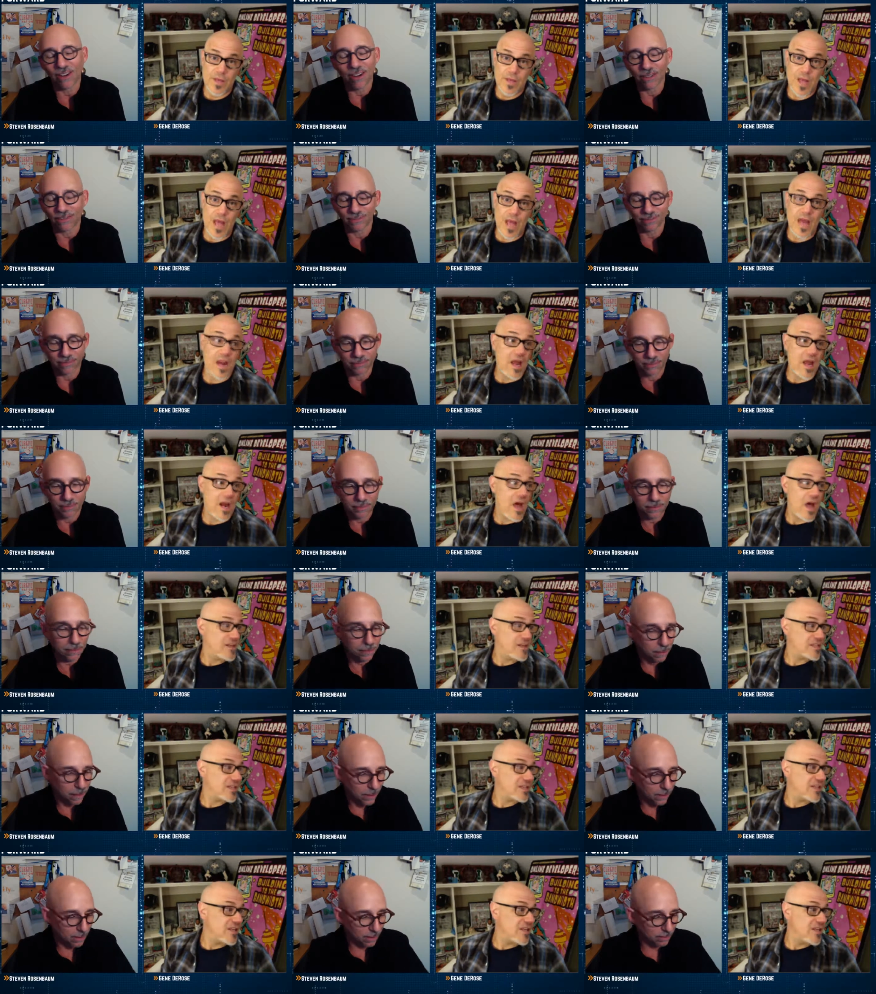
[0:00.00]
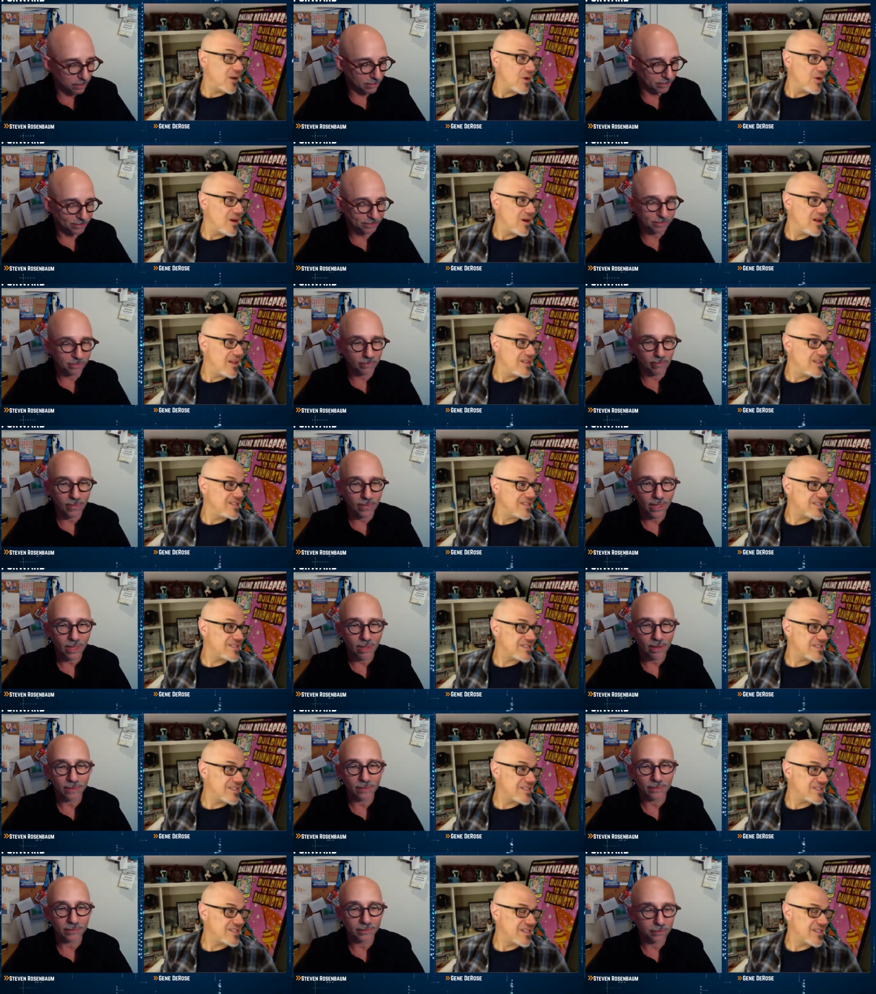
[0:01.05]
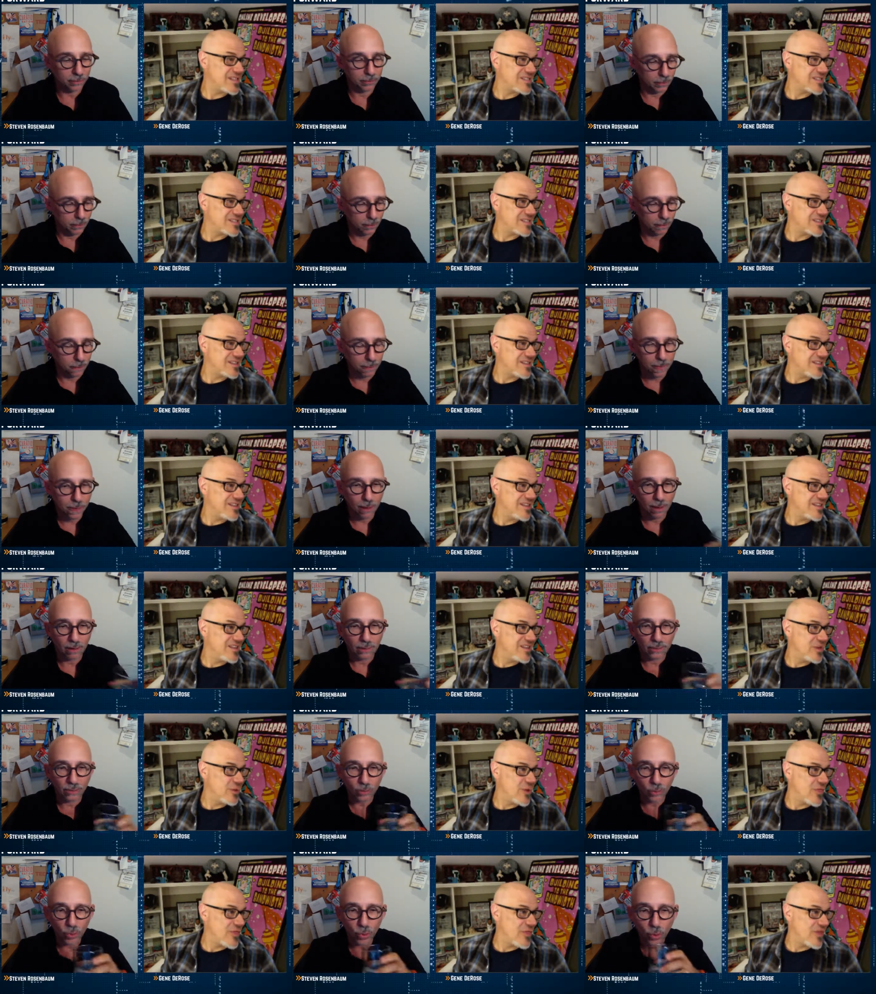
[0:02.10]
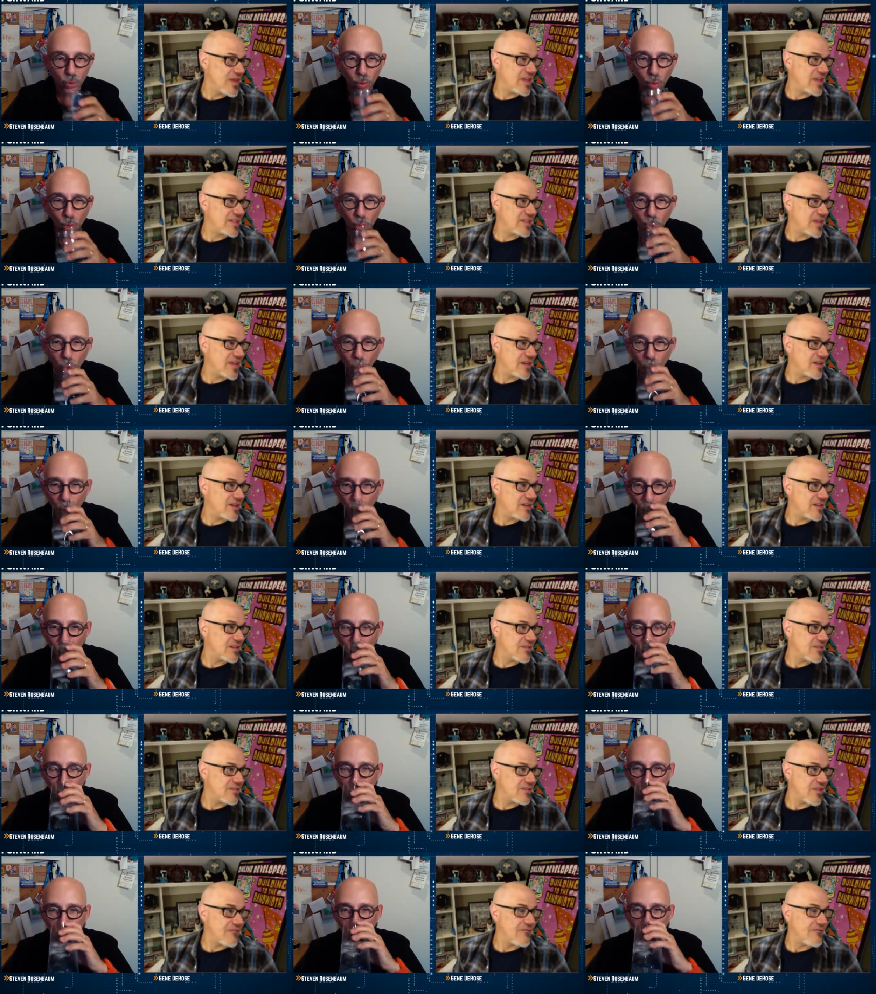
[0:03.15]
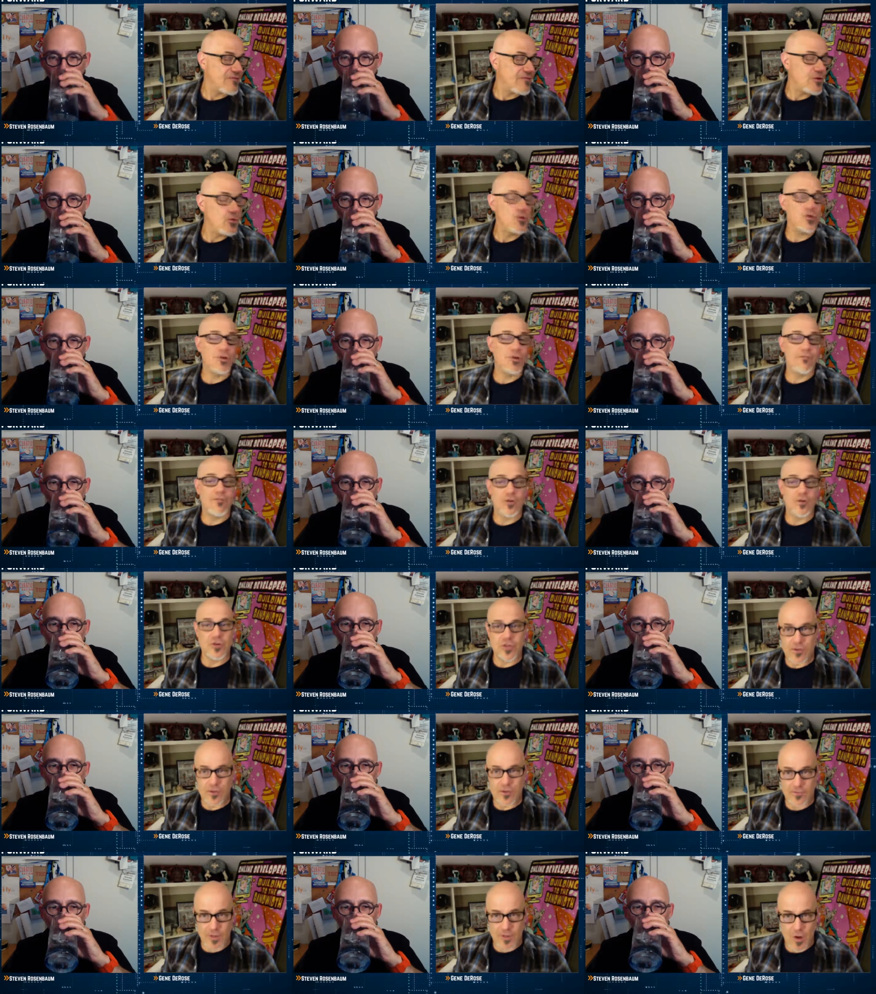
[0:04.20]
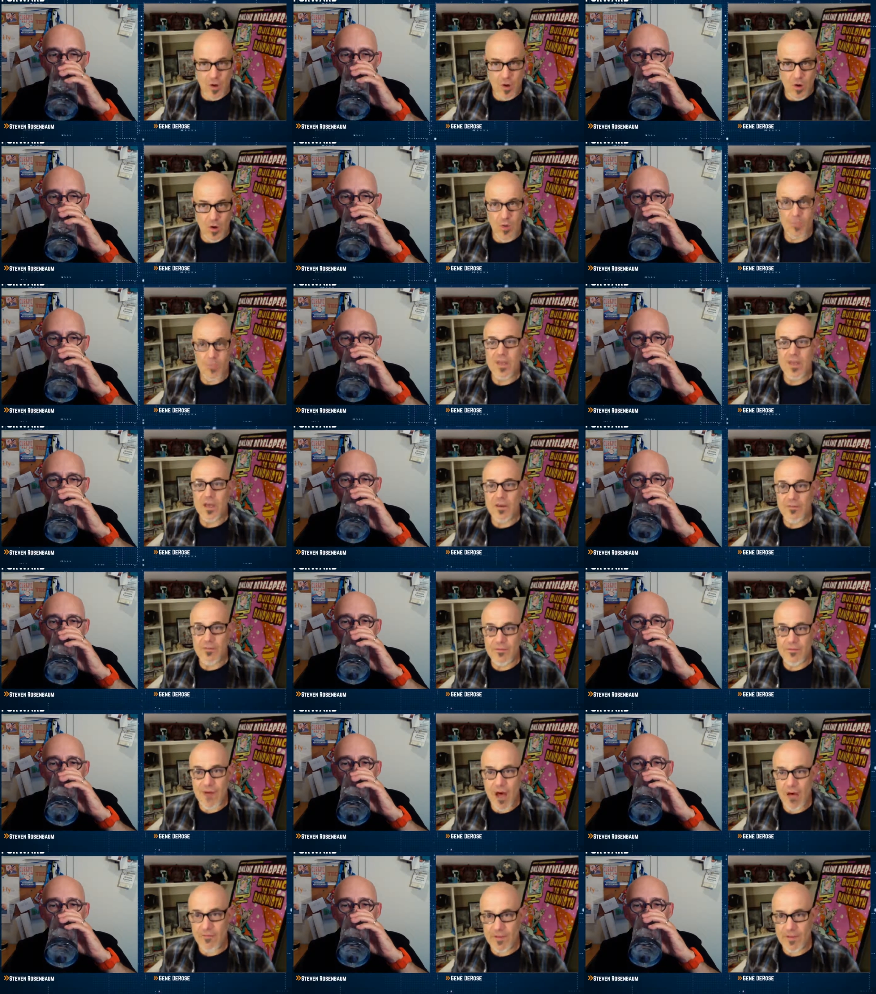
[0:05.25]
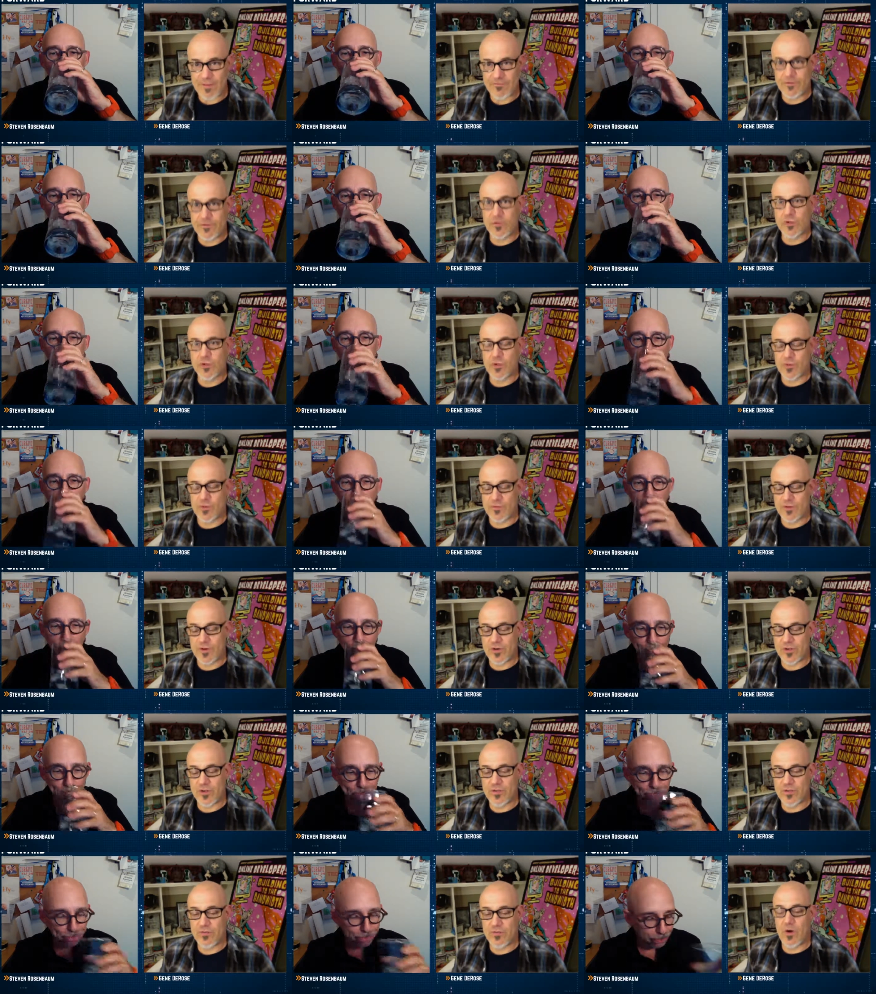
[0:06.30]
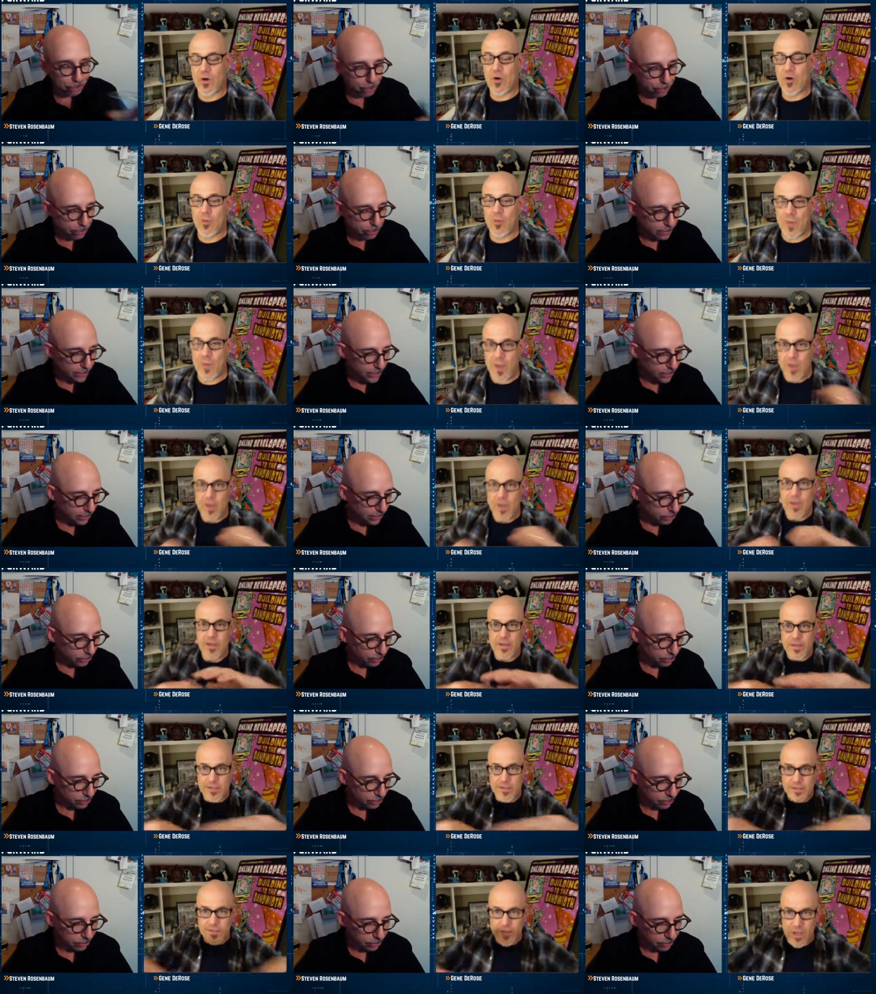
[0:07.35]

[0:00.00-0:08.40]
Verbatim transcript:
Speaker 1: and, and honestly, you know what it is? It's it's it's you would think that that the future version of the home, the evolving future version of the home, is